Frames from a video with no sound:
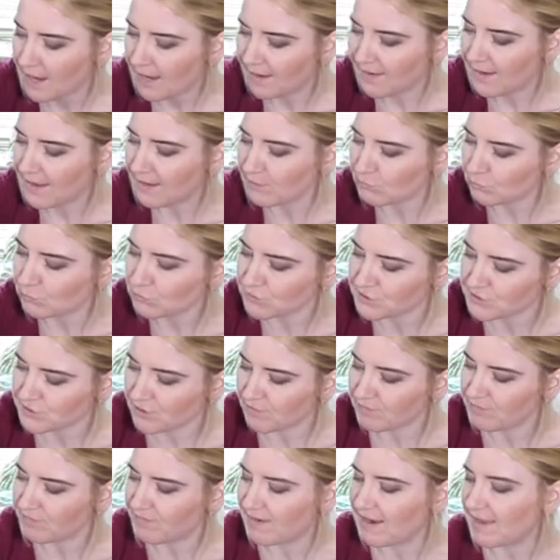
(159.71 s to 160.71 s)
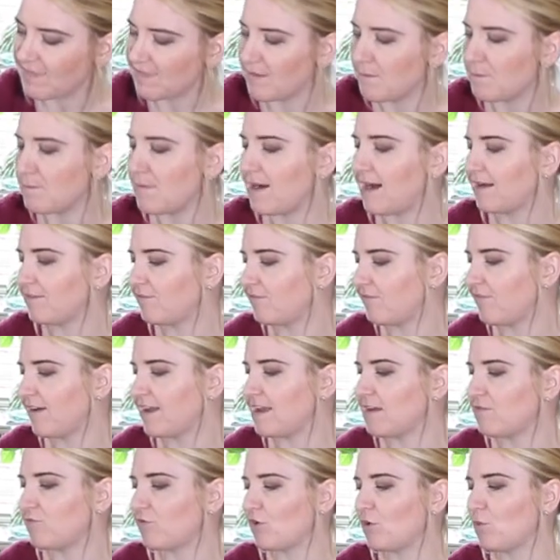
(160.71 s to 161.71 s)
And I also find that my
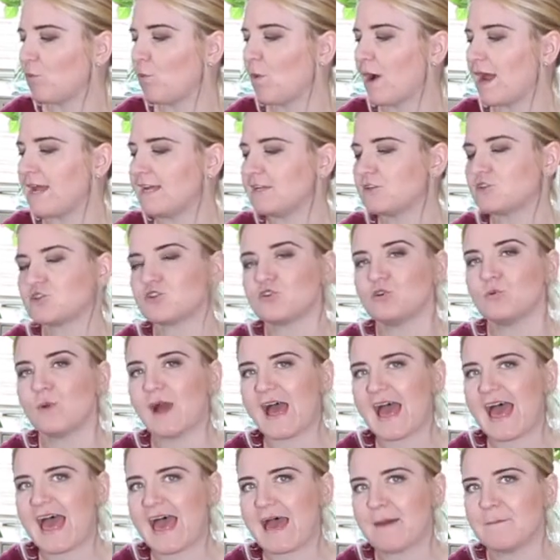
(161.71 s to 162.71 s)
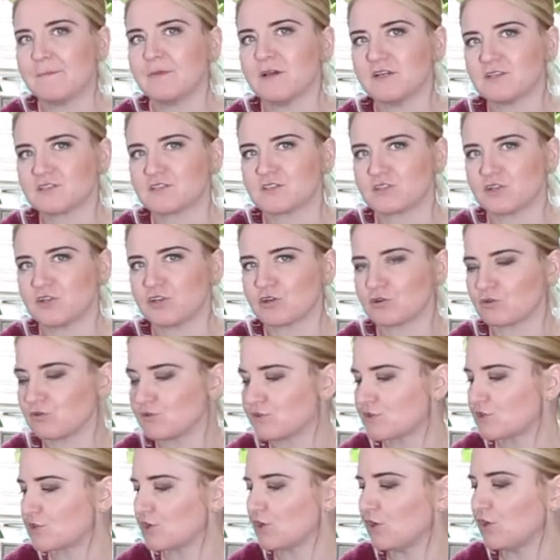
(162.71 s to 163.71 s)
favourite way to hem a
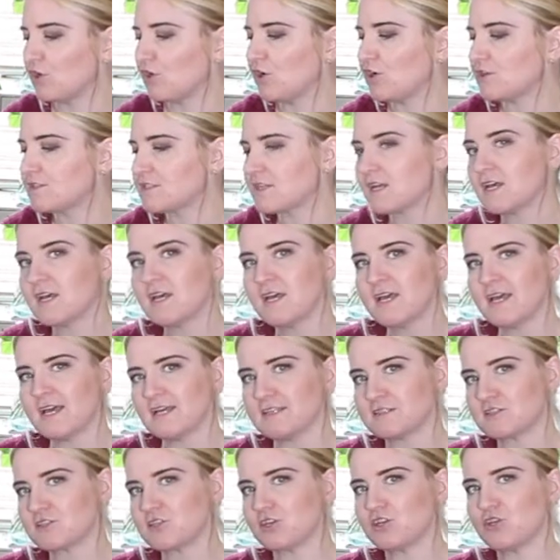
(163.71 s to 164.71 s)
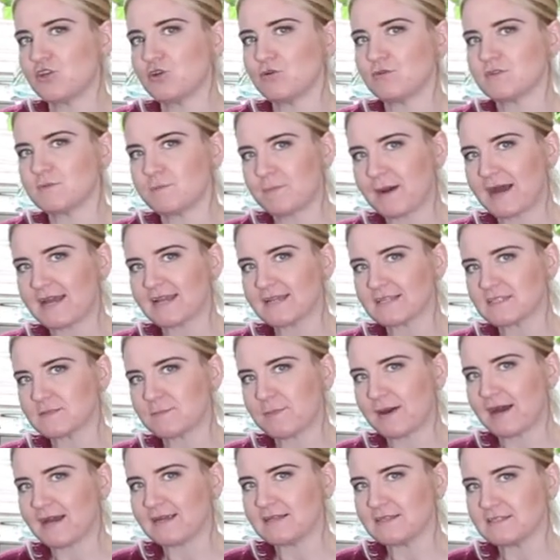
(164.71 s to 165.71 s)
circle skirt is to use bias
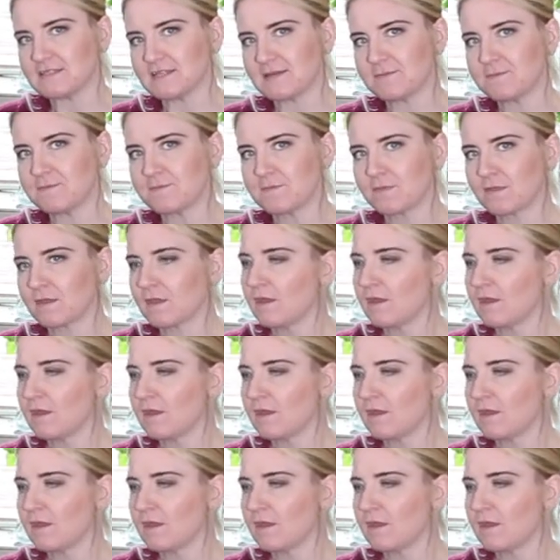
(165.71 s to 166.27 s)
binding.